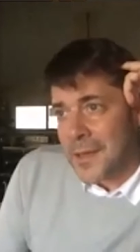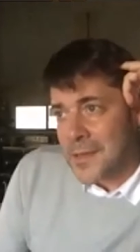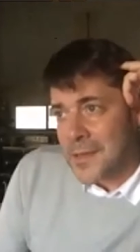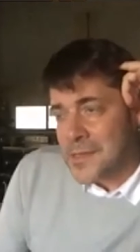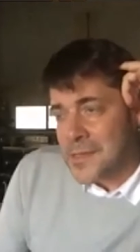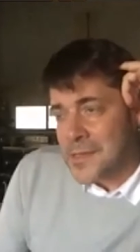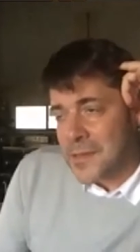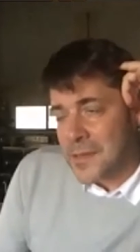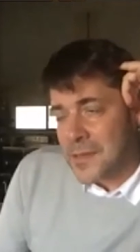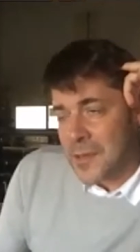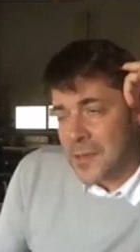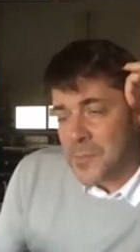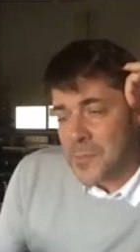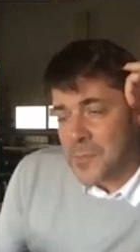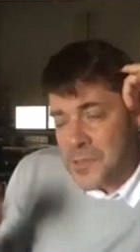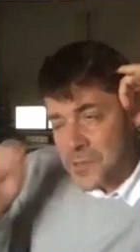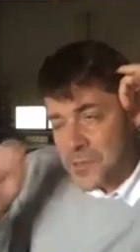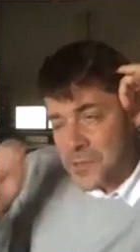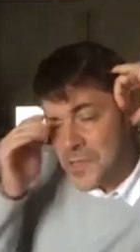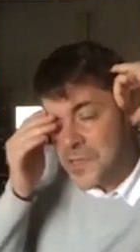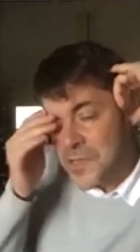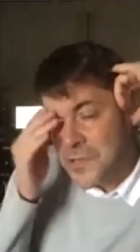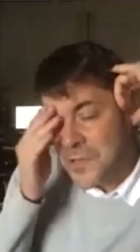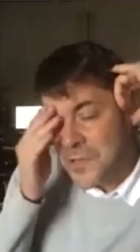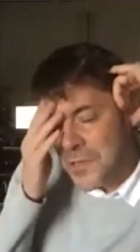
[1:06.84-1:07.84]
it's the
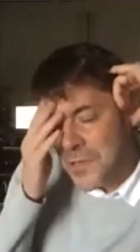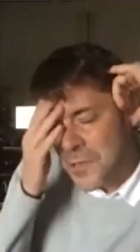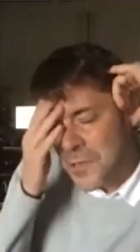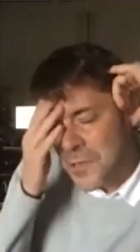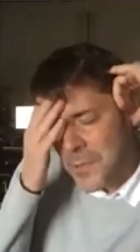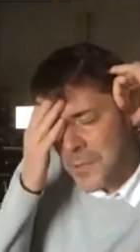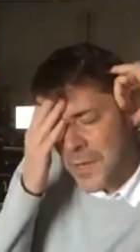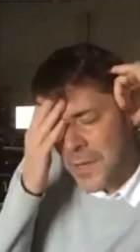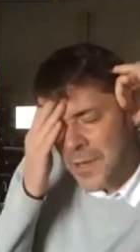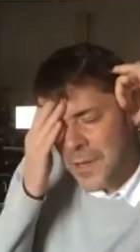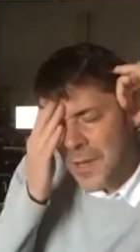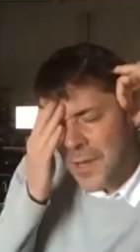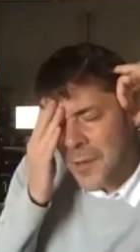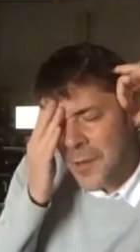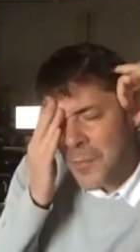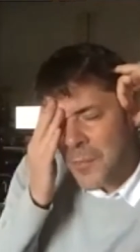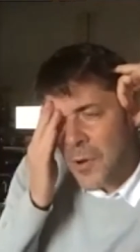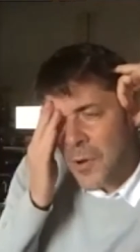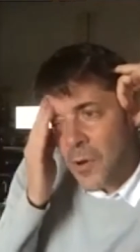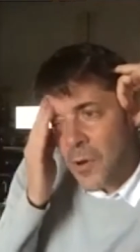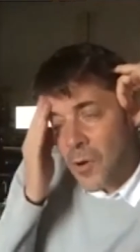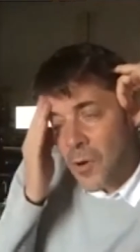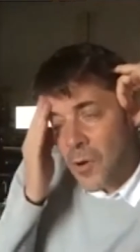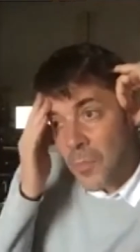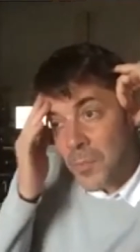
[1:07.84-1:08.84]
absurd situation when I come
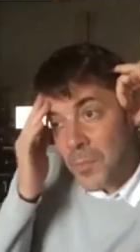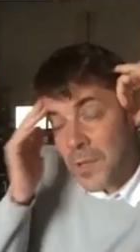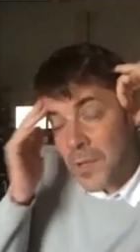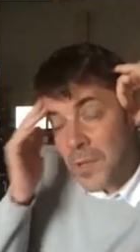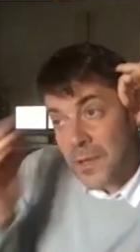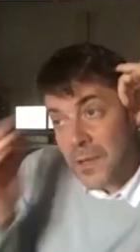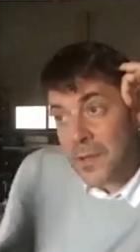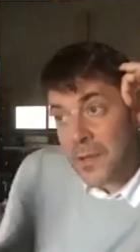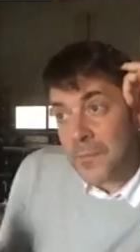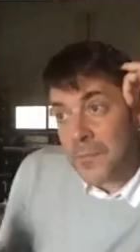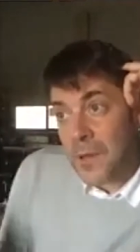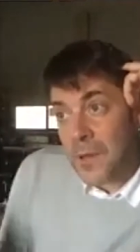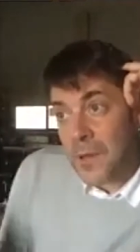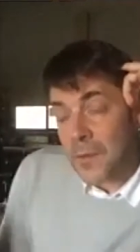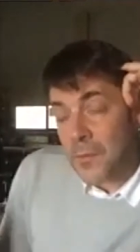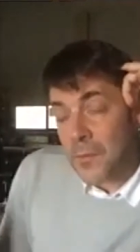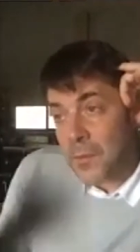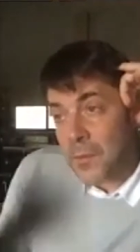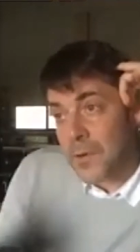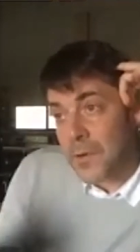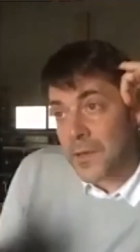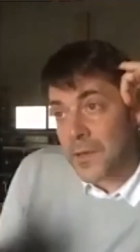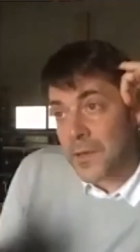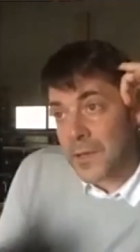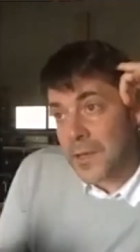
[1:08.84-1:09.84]
home and I'm, i
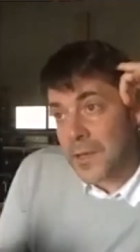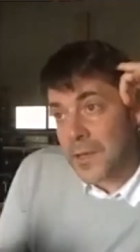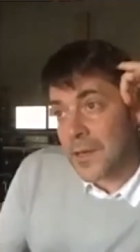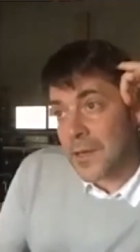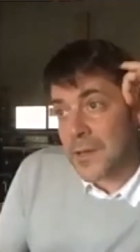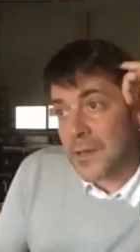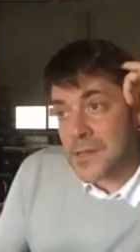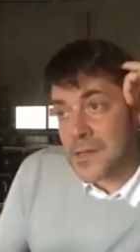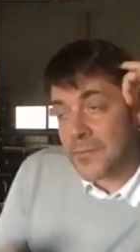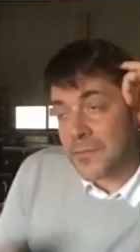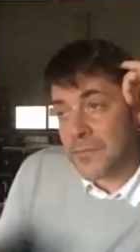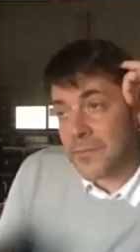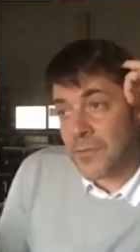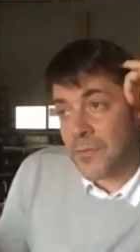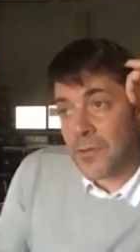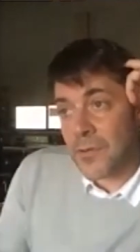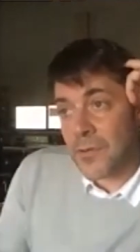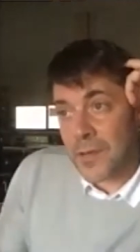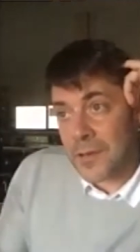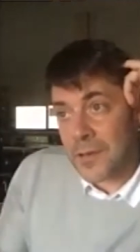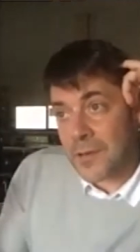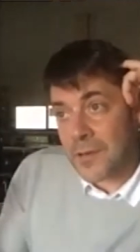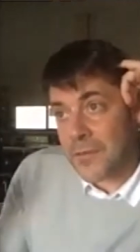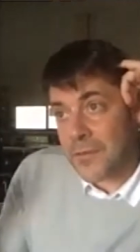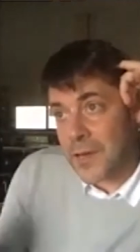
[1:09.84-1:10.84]
work here as a
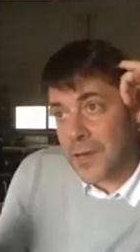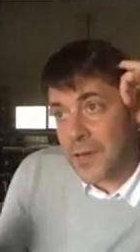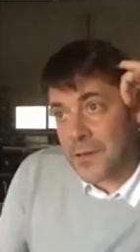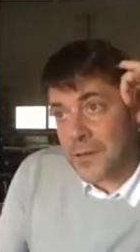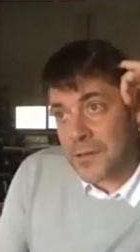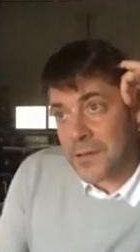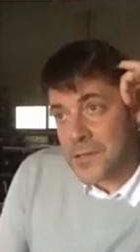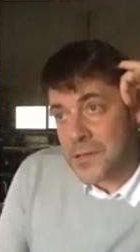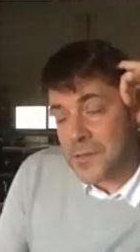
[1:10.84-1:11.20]
foreign director.